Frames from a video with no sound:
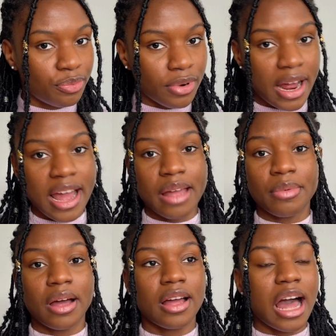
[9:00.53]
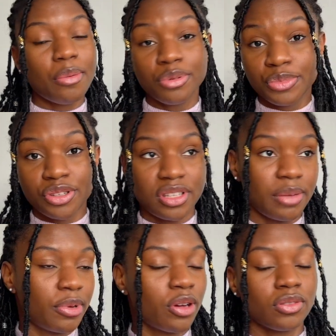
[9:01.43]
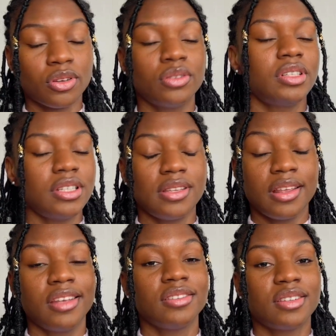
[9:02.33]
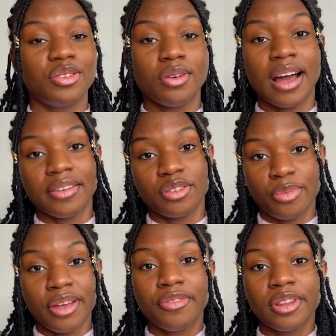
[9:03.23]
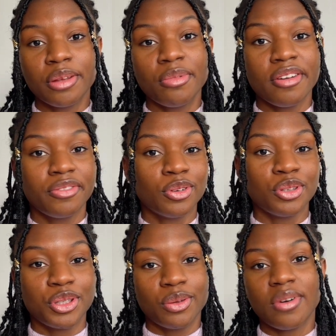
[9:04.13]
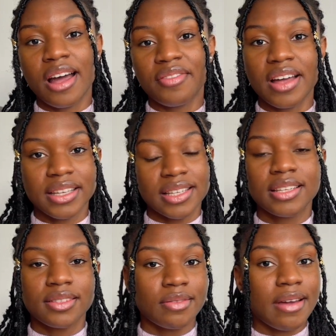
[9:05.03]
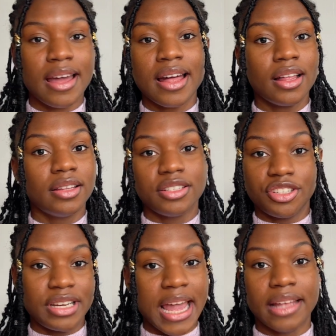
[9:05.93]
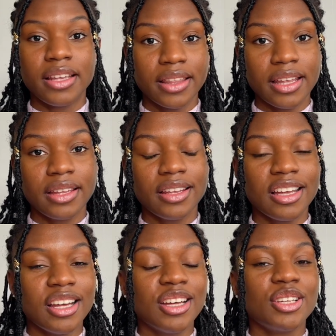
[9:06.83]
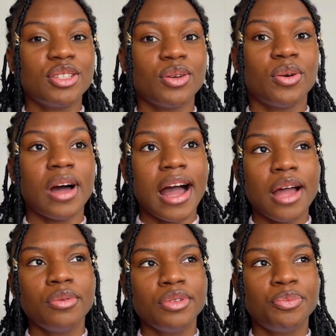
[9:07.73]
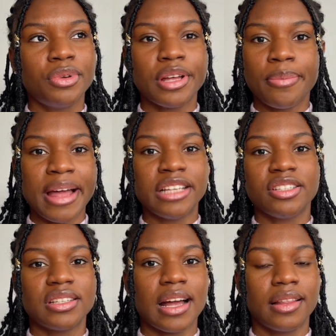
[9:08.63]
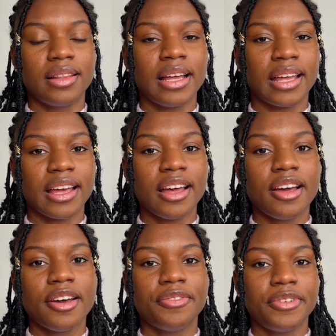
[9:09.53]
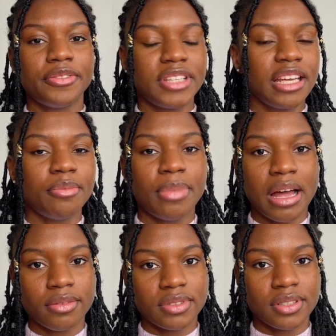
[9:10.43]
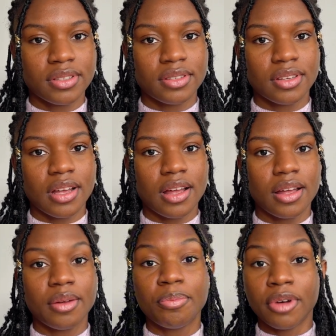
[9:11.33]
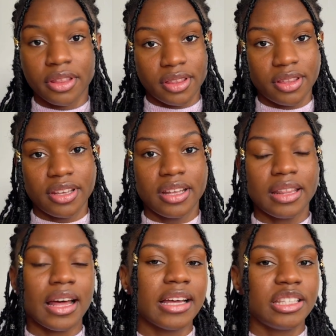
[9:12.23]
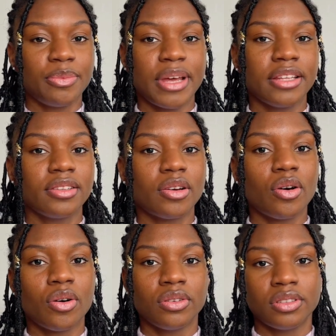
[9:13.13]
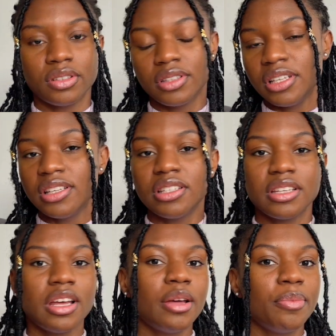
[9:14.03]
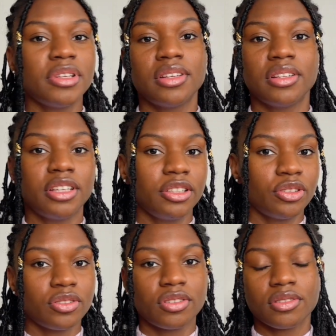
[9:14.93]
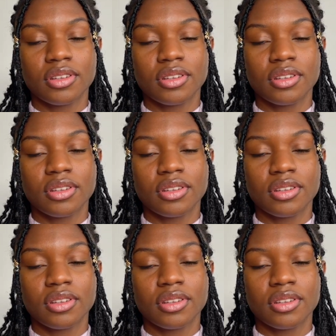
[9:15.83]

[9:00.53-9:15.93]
Prime, Apple Music, because all these things you have to pay for them. If not, you don't have access to it, literally anything. So I would put a bench at like £15 a month that I spend on these miscellaneous